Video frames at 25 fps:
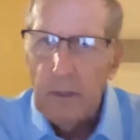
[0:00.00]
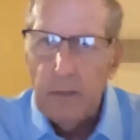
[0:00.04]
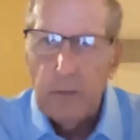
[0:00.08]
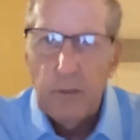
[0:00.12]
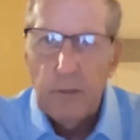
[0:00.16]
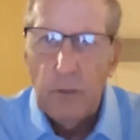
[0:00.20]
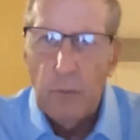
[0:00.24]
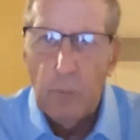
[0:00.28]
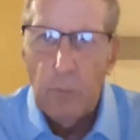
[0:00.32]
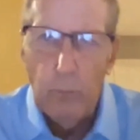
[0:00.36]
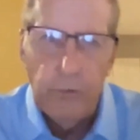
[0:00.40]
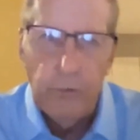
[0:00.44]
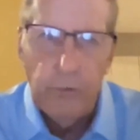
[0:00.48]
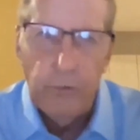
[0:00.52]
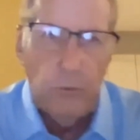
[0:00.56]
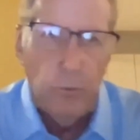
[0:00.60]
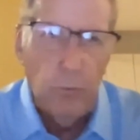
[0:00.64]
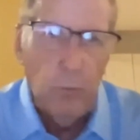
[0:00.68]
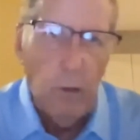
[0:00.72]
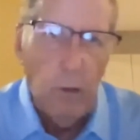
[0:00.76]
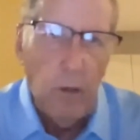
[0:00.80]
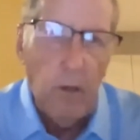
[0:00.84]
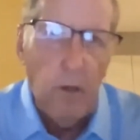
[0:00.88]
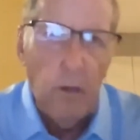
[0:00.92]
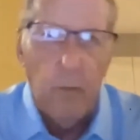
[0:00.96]

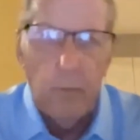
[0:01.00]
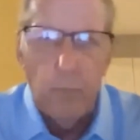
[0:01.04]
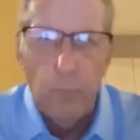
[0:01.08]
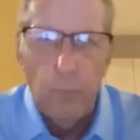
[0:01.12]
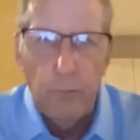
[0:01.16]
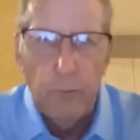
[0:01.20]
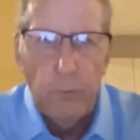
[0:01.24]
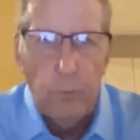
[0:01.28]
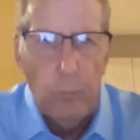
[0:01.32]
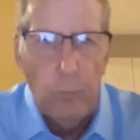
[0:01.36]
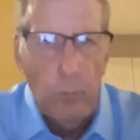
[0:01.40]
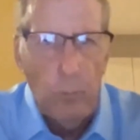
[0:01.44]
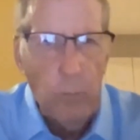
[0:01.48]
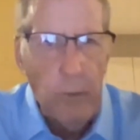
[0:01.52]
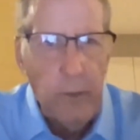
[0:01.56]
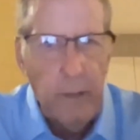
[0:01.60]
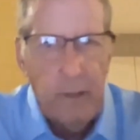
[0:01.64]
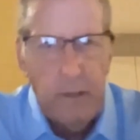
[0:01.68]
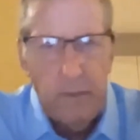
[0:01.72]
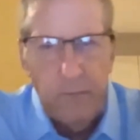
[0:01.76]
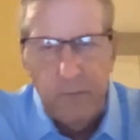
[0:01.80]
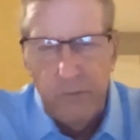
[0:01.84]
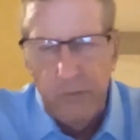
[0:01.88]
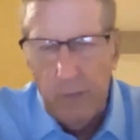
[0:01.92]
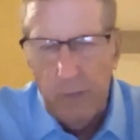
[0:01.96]
when the
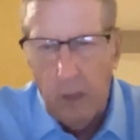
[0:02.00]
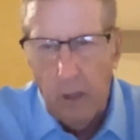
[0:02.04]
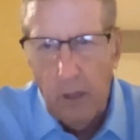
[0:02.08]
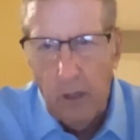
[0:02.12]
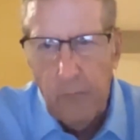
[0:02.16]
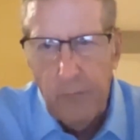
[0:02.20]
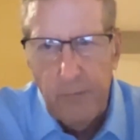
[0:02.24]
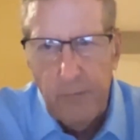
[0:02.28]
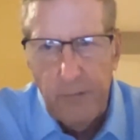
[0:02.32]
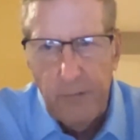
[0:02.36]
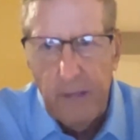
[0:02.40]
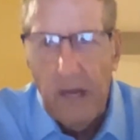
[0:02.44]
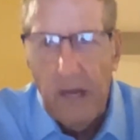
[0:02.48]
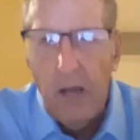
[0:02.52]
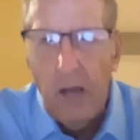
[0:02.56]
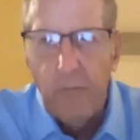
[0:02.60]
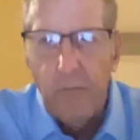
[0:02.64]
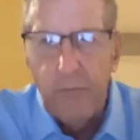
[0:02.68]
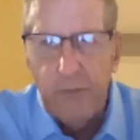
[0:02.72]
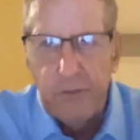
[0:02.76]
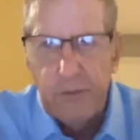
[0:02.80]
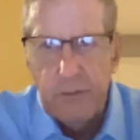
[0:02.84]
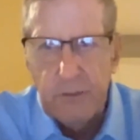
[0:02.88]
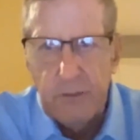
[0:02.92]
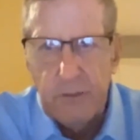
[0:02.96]
waves are in the
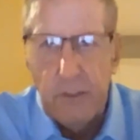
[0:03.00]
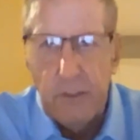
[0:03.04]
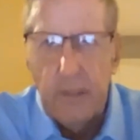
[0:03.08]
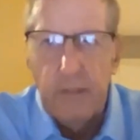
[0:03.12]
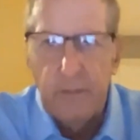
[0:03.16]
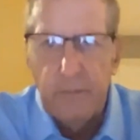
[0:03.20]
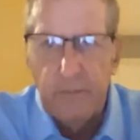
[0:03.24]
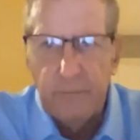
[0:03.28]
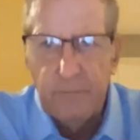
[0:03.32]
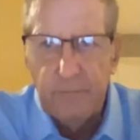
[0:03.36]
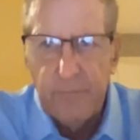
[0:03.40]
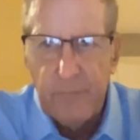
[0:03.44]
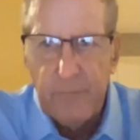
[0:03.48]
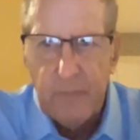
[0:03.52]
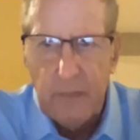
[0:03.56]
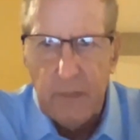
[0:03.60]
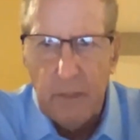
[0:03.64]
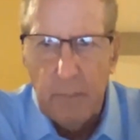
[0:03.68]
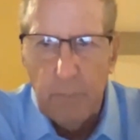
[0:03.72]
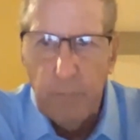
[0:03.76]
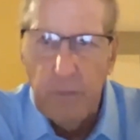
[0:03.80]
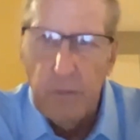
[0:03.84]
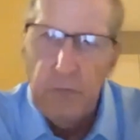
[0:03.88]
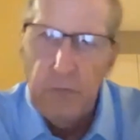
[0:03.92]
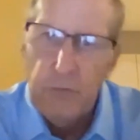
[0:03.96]
alpha state, that
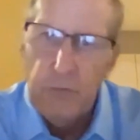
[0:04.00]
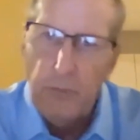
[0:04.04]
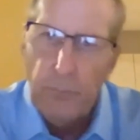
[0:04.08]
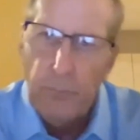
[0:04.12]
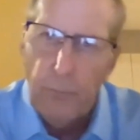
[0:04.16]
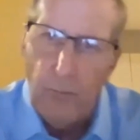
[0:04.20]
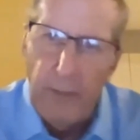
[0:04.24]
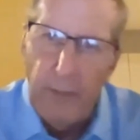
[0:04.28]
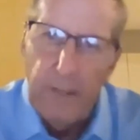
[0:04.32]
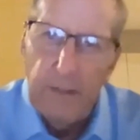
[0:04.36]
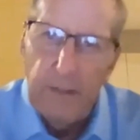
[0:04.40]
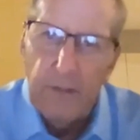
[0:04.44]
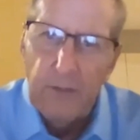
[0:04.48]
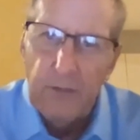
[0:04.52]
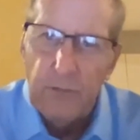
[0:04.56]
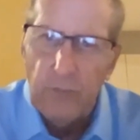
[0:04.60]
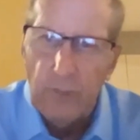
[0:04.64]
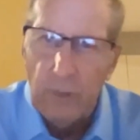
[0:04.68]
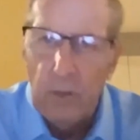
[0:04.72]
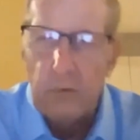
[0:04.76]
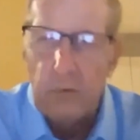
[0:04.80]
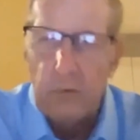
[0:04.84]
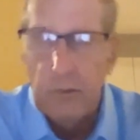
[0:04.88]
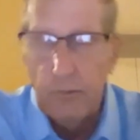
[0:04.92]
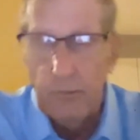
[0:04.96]
means the brain is
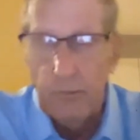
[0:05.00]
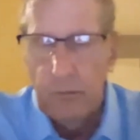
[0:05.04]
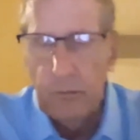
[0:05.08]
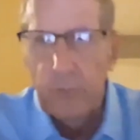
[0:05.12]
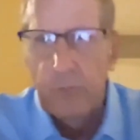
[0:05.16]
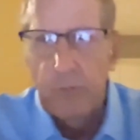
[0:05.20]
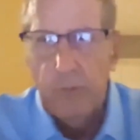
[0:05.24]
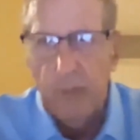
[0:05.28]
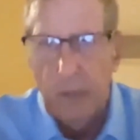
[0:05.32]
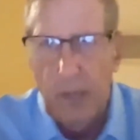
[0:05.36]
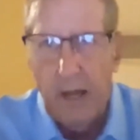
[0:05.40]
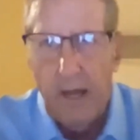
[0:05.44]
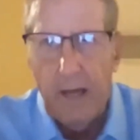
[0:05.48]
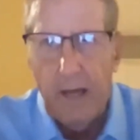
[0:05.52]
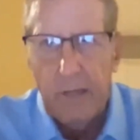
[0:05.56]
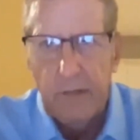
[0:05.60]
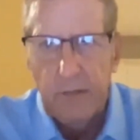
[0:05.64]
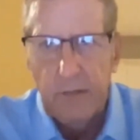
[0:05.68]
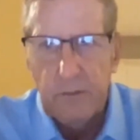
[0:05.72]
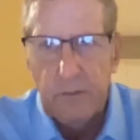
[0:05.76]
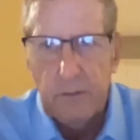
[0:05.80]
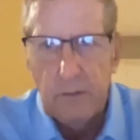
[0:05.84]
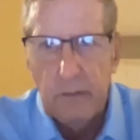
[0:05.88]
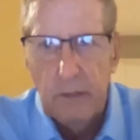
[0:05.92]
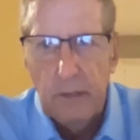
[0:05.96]
relatively
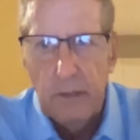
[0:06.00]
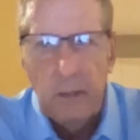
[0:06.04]
relaxed.